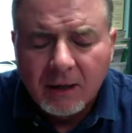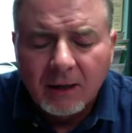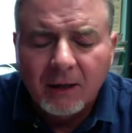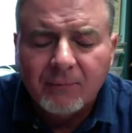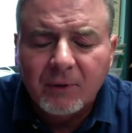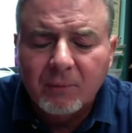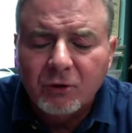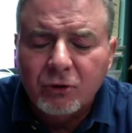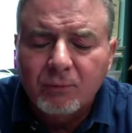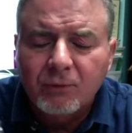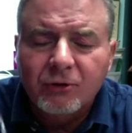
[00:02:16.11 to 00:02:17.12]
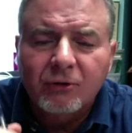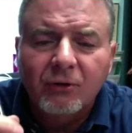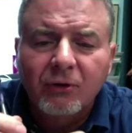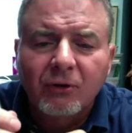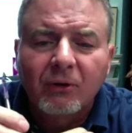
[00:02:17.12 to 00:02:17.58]
But you push
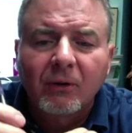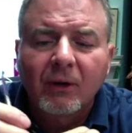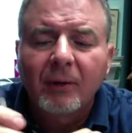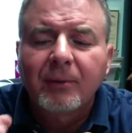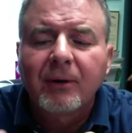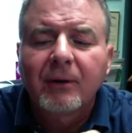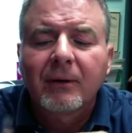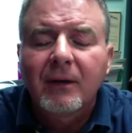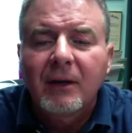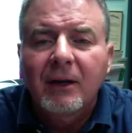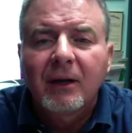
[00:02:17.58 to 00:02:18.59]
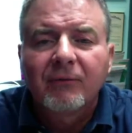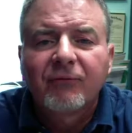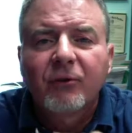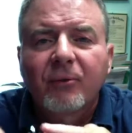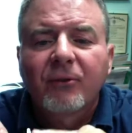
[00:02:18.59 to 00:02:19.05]
your cuticle up here, and it
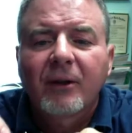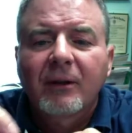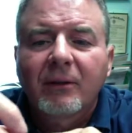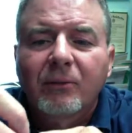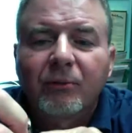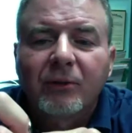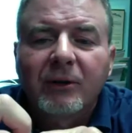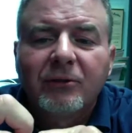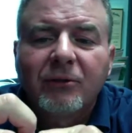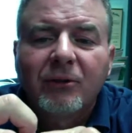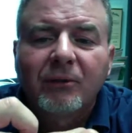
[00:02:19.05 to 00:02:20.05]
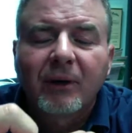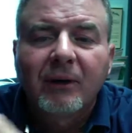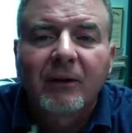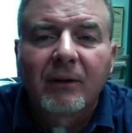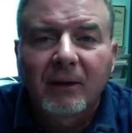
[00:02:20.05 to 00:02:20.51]
forms that little ridge,
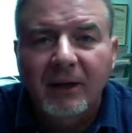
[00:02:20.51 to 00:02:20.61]
right there.